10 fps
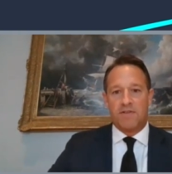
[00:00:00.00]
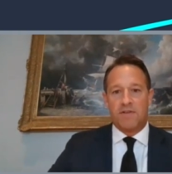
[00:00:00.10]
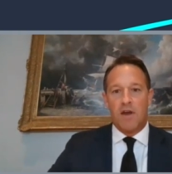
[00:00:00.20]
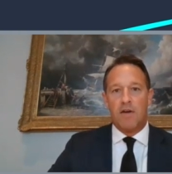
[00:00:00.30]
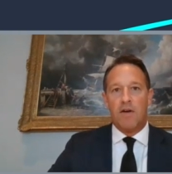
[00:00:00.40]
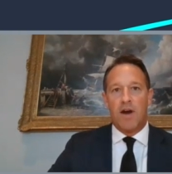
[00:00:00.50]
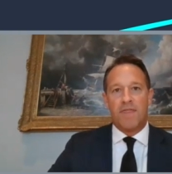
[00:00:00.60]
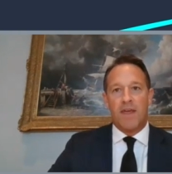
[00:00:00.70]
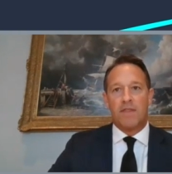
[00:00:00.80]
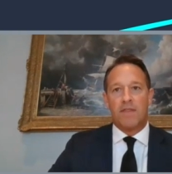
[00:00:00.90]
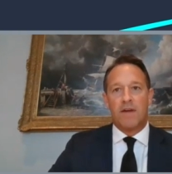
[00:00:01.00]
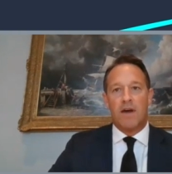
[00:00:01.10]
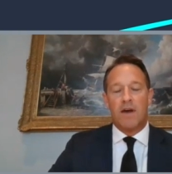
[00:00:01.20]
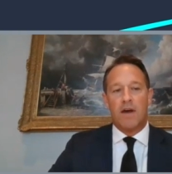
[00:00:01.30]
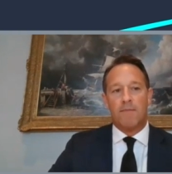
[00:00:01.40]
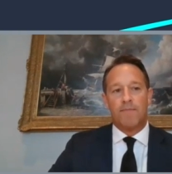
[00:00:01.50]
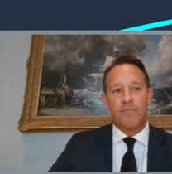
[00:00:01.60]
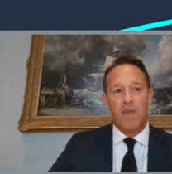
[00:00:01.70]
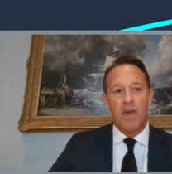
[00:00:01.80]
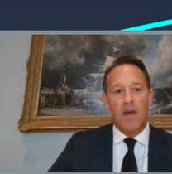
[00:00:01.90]
So I think that,
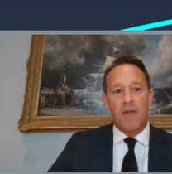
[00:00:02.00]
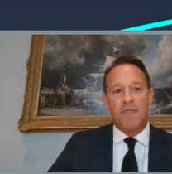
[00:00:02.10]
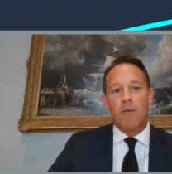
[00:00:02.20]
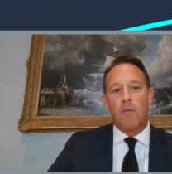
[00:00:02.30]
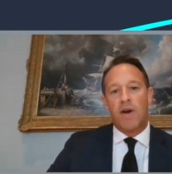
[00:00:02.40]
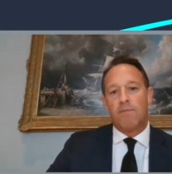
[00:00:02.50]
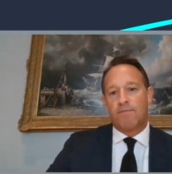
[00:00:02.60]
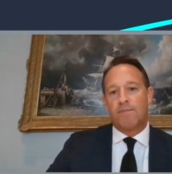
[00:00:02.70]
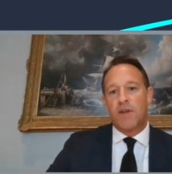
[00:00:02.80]
I think we've